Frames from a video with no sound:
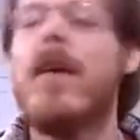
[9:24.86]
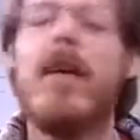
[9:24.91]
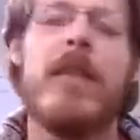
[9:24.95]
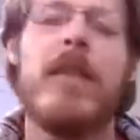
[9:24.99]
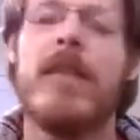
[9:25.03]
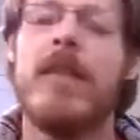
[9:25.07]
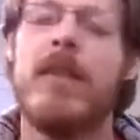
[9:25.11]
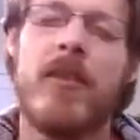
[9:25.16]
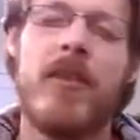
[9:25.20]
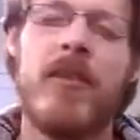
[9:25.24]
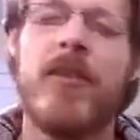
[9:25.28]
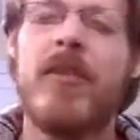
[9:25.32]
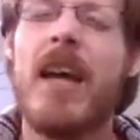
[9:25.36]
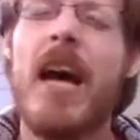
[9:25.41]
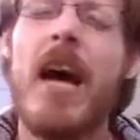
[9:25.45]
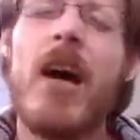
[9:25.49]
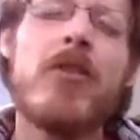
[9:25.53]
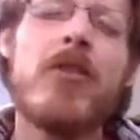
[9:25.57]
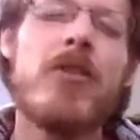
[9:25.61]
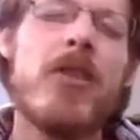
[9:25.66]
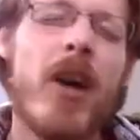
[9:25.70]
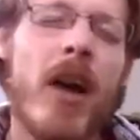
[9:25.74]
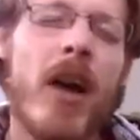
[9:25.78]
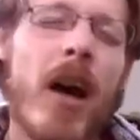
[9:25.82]
The
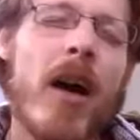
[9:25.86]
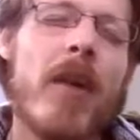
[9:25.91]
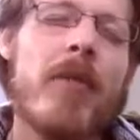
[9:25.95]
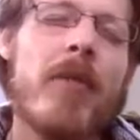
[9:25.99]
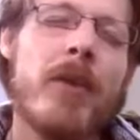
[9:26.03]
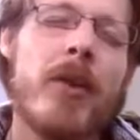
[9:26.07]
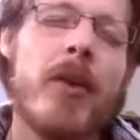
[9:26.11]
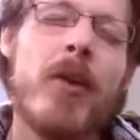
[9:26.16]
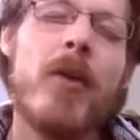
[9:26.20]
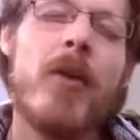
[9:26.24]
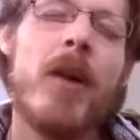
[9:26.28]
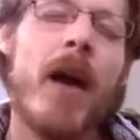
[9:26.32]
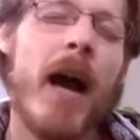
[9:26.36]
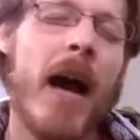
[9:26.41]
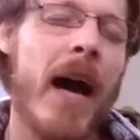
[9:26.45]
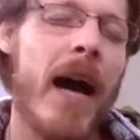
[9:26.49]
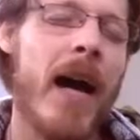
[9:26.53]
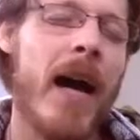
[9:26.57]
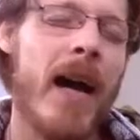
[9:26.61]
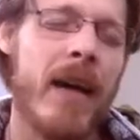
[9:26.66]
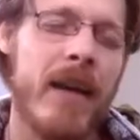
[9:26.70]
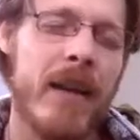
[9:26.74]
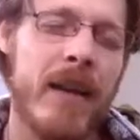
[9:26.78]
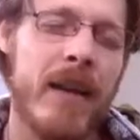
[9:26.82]
nostalgia of your
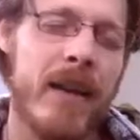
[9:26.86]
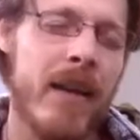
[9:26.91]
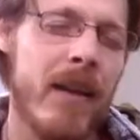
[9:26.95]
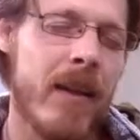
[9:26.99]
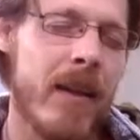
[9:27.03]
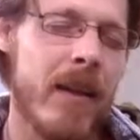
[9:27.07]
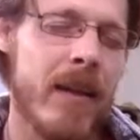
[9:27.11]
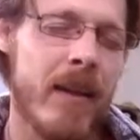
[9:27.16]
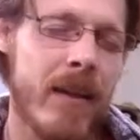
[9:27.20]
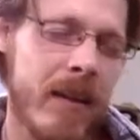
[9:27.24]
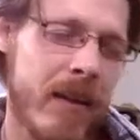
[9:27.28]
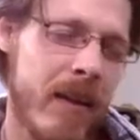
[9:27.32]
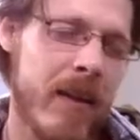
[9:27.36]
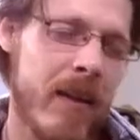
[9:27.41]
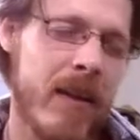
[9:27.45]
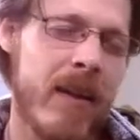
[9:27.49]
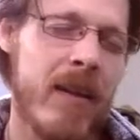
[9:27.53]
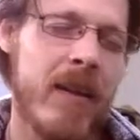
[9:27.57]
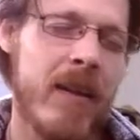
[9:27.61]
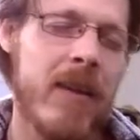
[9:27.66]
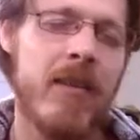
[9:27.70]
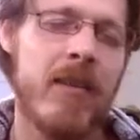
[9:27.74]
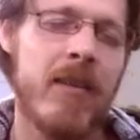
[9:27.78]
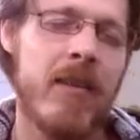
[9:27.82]
eyes
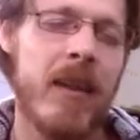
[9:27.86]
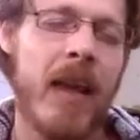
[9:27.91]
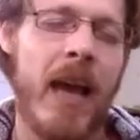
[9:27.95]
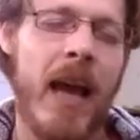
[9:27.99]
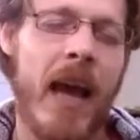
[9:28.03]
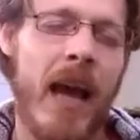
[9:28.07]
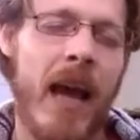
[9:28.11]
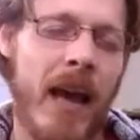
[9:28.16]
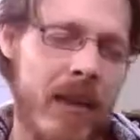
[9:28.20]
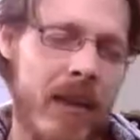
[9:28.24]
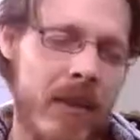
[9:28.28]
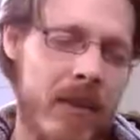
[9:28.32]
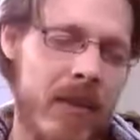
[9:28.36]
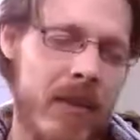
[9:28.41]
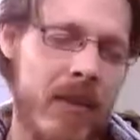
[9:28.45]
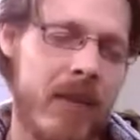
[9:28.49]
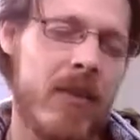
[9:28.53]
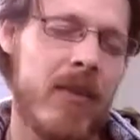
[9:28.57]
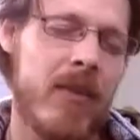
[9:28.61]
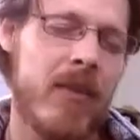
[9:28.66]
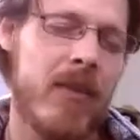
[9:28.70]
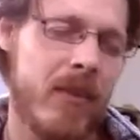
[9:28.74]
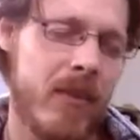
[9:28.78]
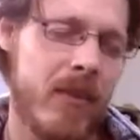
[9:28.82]

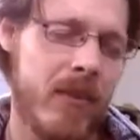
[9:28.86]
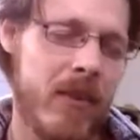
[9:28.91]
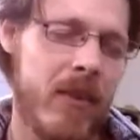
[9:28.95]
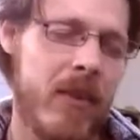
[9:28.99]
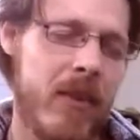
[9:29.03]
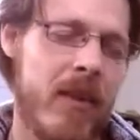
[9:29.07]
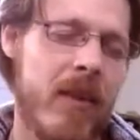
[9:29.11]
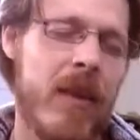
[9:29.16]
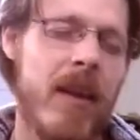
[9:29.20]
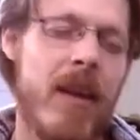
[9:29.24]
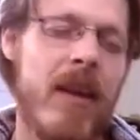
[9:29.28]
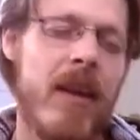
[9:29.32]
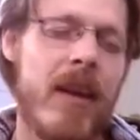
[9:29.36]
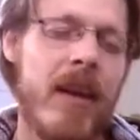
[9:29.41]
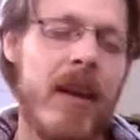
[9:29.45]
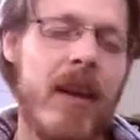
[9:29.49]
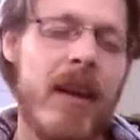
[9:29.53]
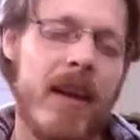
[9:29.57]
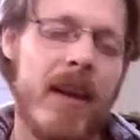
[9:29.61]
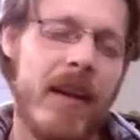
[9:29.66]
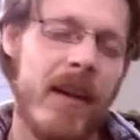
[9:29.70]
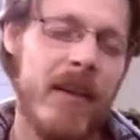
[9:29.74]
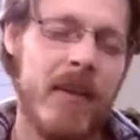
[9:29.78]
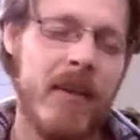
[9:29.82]
laughs
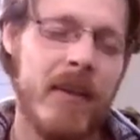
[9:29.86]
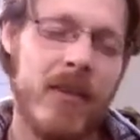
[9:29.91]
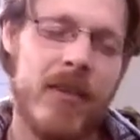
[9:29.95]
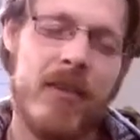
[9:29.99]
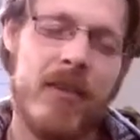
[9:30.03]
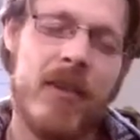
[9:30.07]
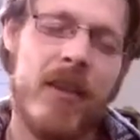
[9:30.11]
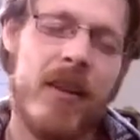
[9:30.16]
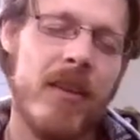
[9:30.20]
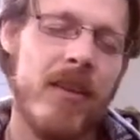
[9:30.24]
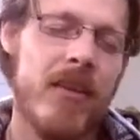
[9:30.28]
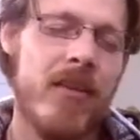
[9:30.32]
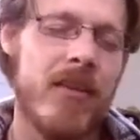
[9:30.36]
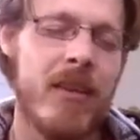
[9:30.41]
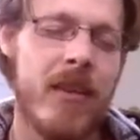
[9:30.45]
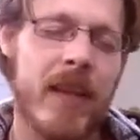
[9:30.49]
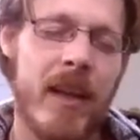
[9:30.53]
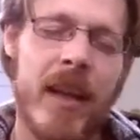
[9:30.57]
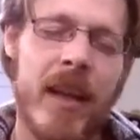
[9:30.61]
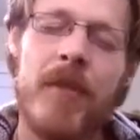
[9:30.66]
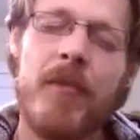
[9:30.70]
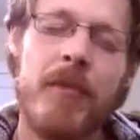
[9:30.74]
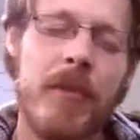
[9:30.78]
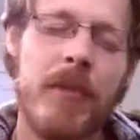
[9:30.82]
in the sunset
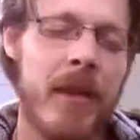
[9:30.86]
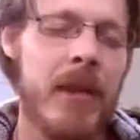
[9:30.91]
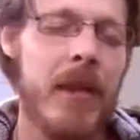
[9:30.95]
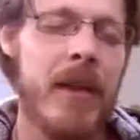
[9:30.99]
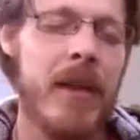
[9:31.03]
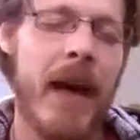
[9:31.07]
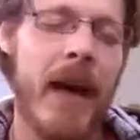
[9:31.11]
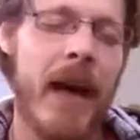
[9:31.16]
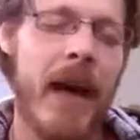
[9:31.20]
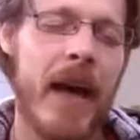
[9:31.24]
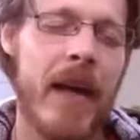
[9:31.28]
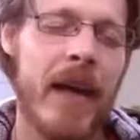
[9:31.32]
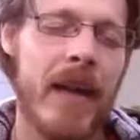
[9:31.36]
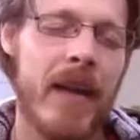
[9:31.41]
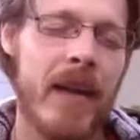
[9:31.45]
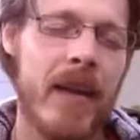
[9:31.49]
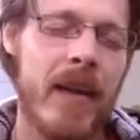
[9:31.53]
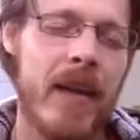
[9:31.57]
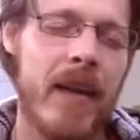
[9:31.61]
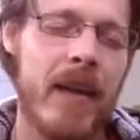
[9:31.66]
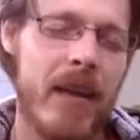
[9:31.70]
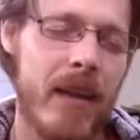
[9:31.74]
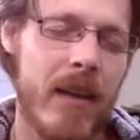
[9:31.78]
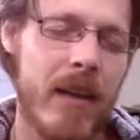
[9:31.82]
every
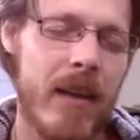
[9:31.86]
night,